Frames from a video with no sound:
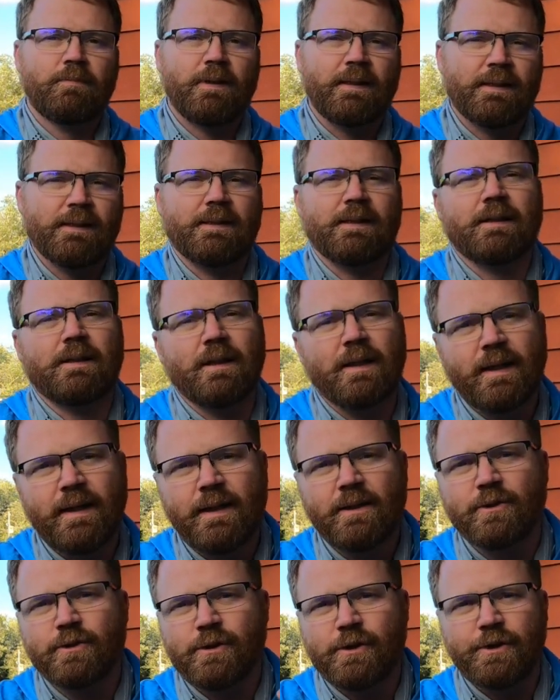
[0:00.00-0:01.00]
it
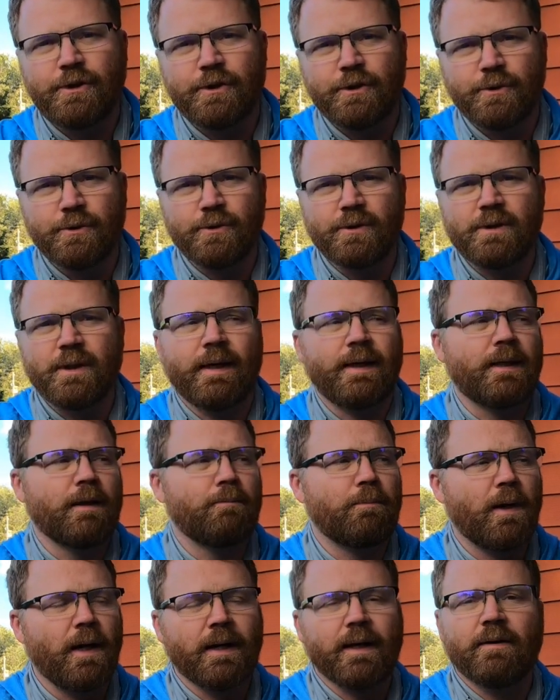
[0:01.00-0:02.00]
legal to use in the
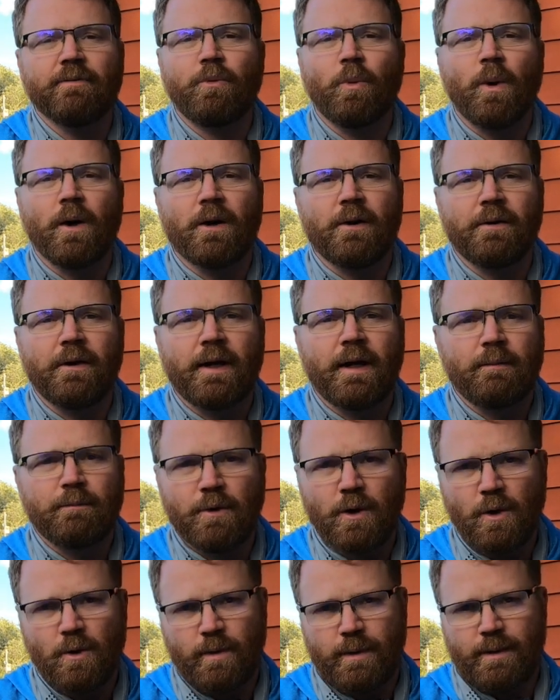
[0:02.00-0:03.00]
body of water that
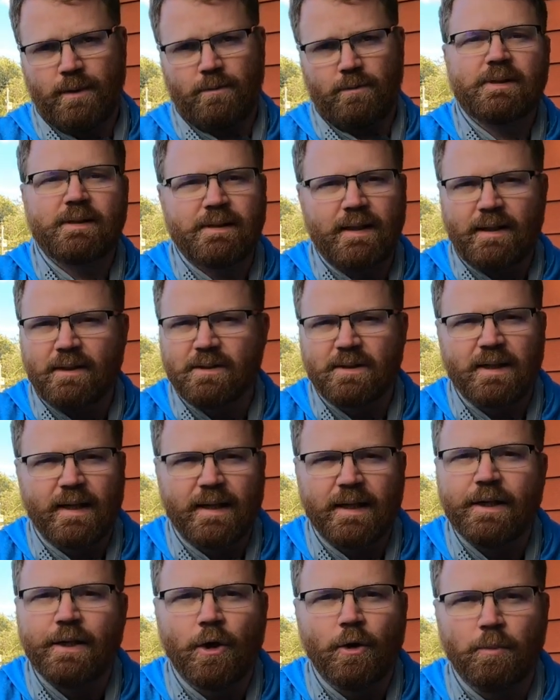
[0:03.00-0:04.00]
I'm going? Sounds
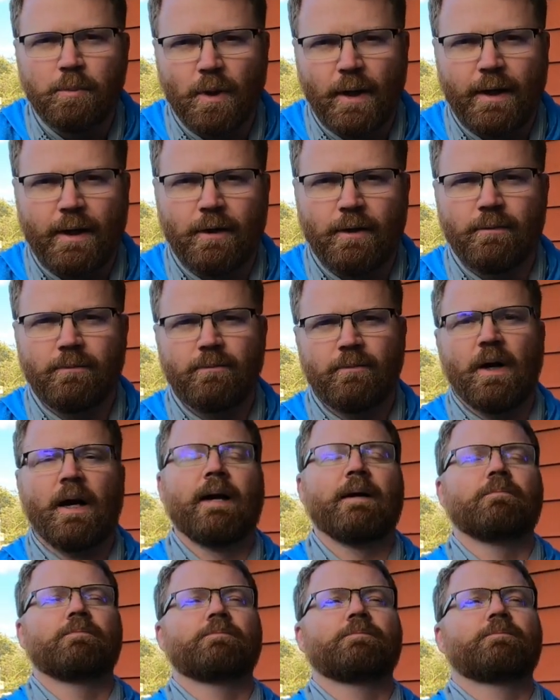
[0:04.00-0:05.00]
like a no-brainer,
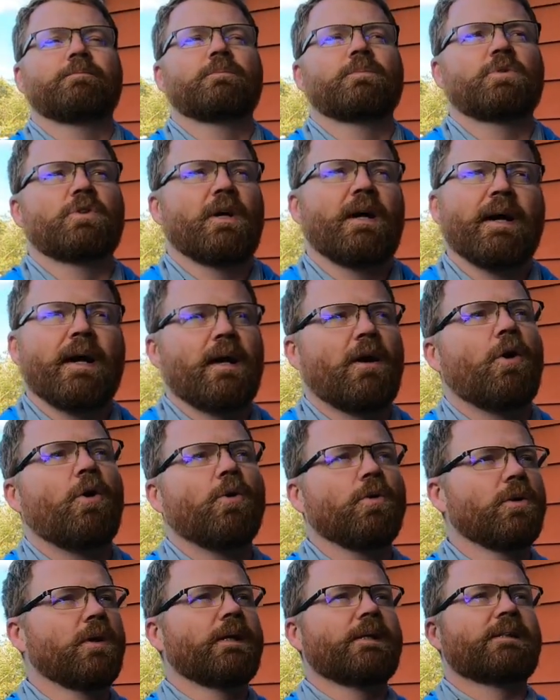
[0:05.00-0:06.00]
right? So I got a
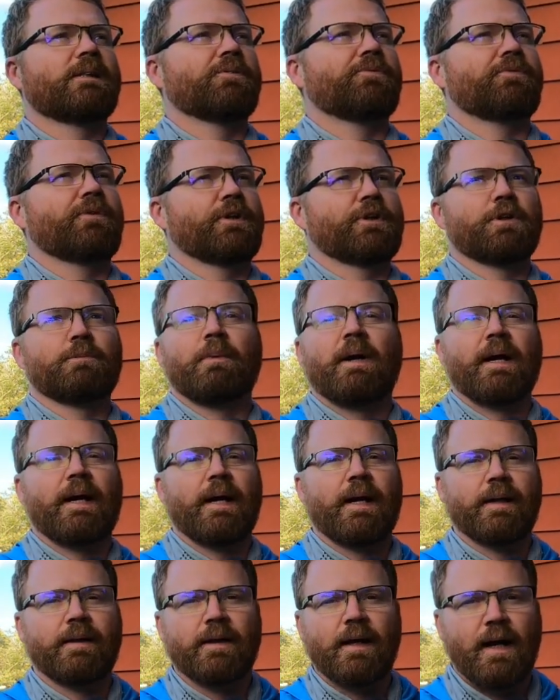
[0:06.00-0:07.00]
whole list of fish in my
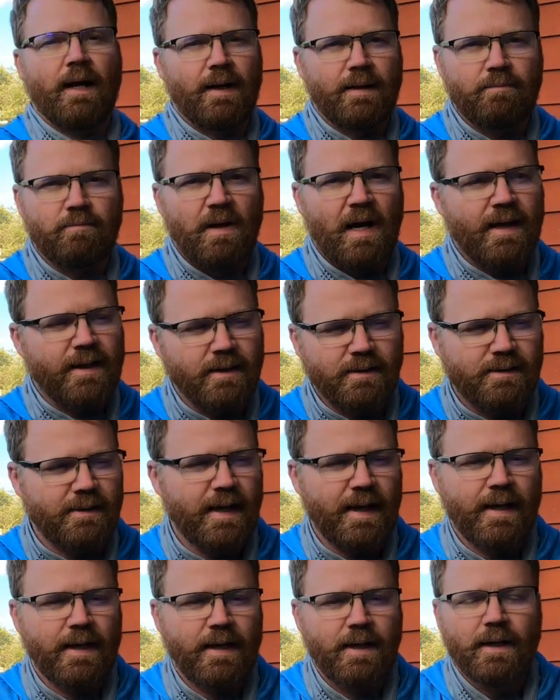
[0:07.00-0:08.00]
head that I can
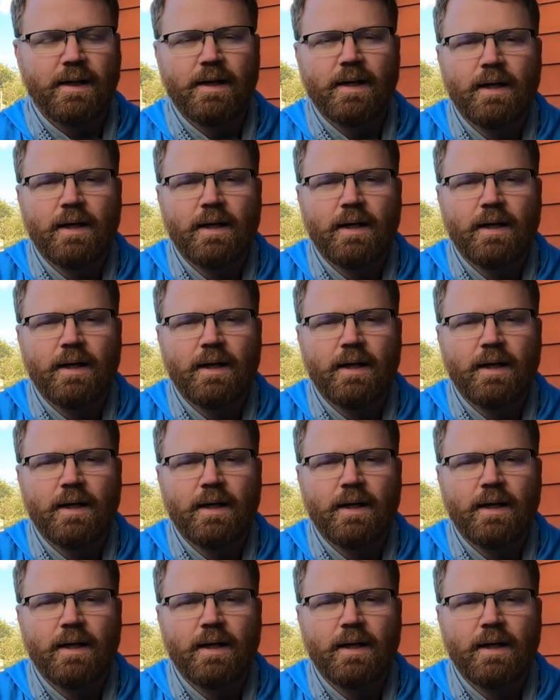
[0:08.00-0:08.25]
take.